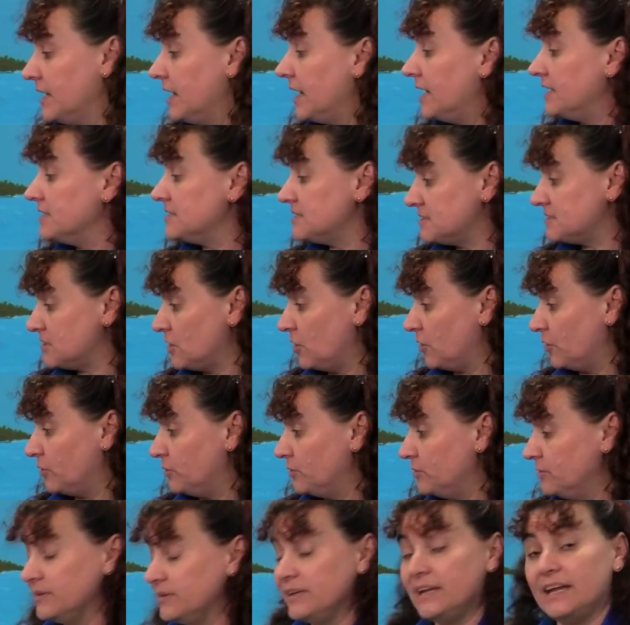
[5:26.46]
And
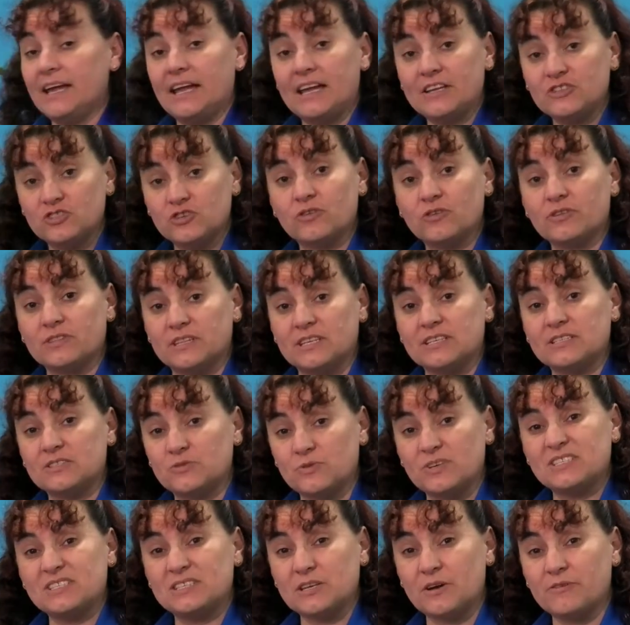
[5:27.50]
so Hedgehog thinks
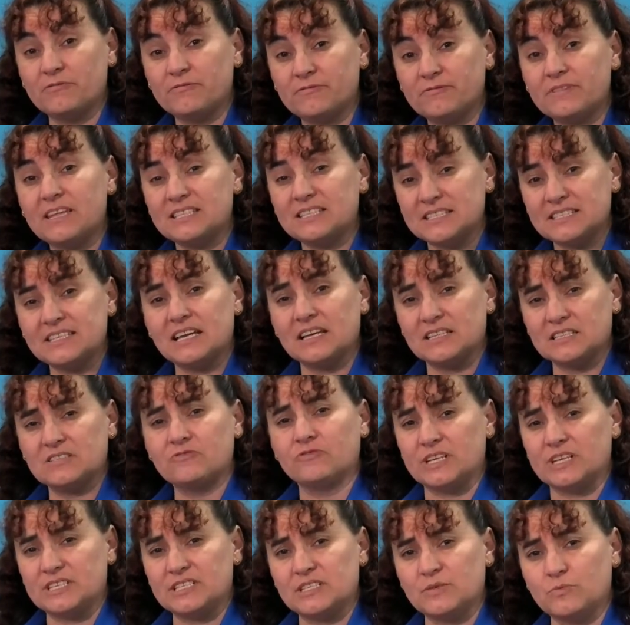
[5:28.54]
to herself, that sounds
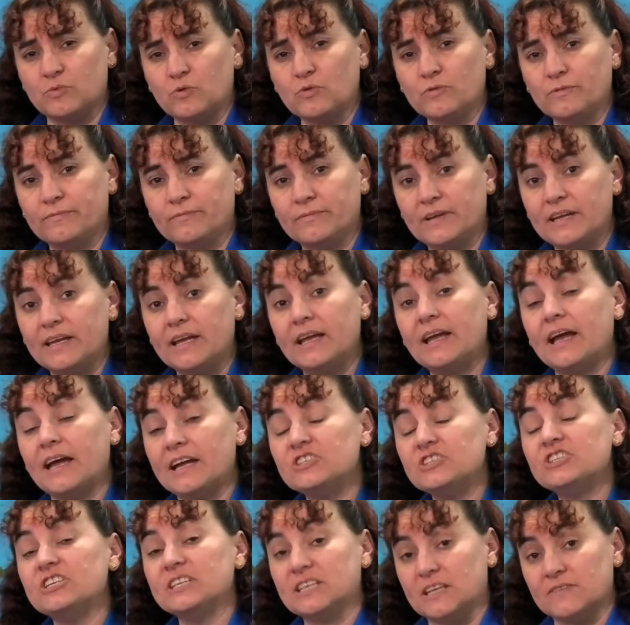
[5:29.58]
reasonable,
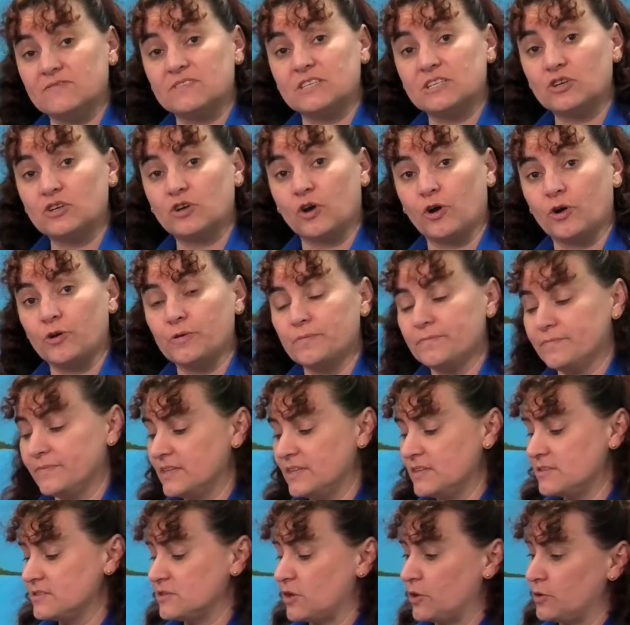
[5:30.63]
and she gives it a go.
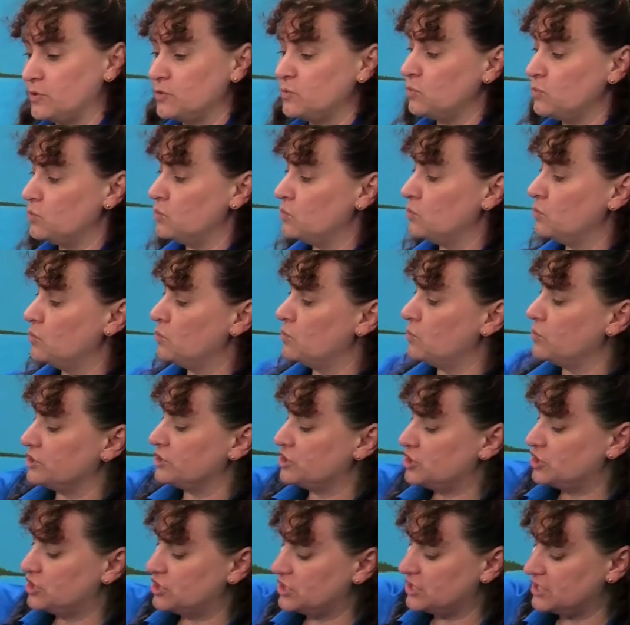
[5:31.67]
So
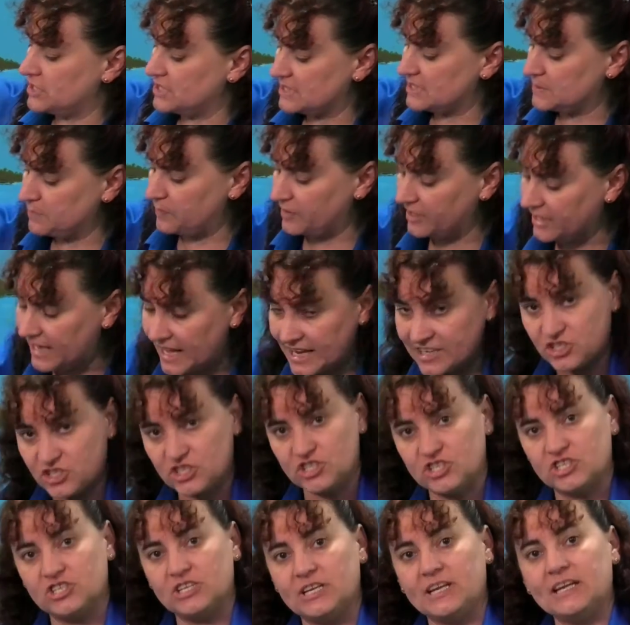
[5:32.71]
whoosh,
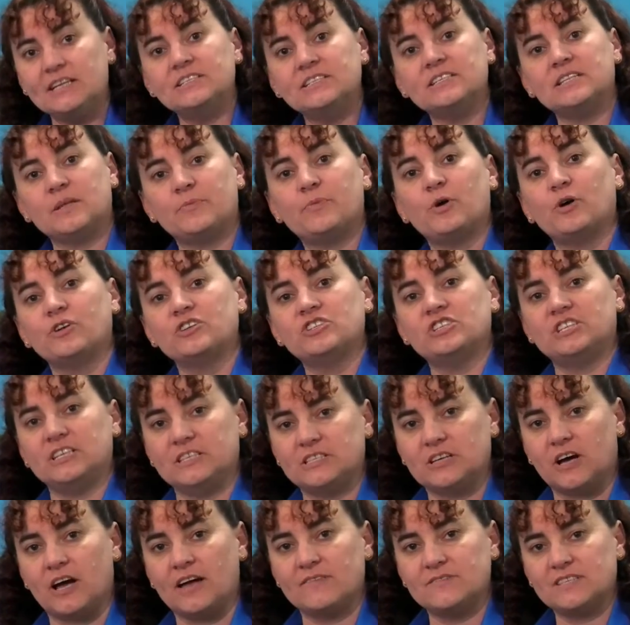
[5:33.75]
splash, into the pond she
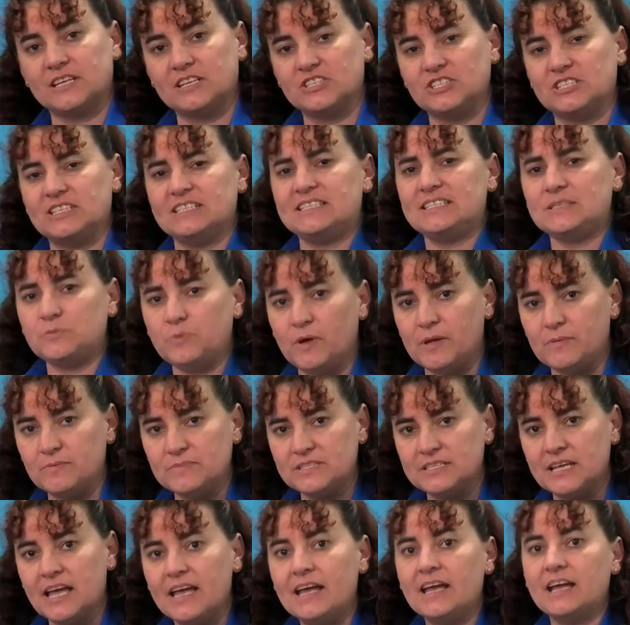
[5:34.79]
dives, and she
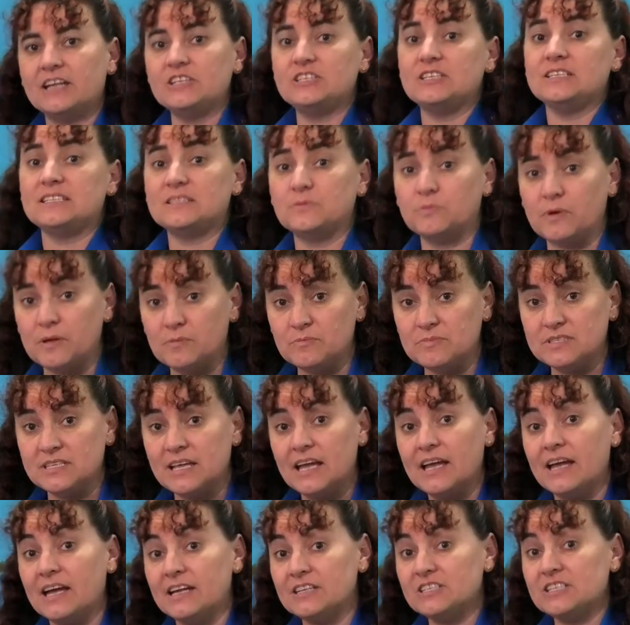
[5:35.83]
swims and she swims
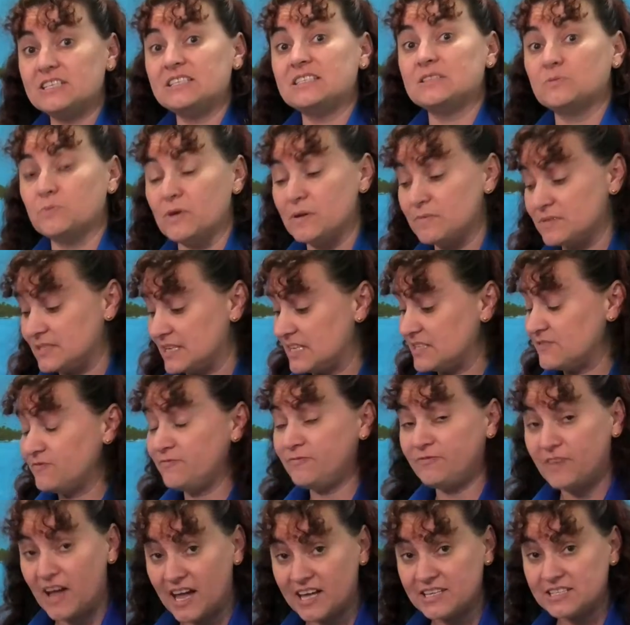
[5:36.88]
and she swims as
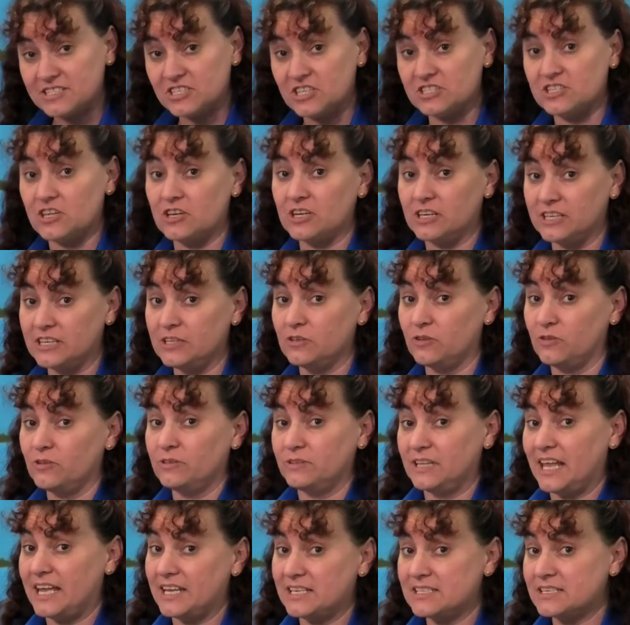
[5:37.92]
fast as her little
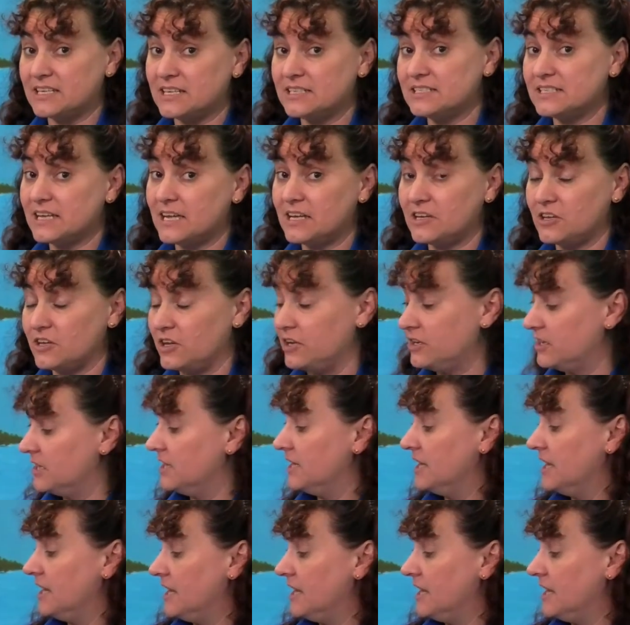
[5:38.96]
legs can take her.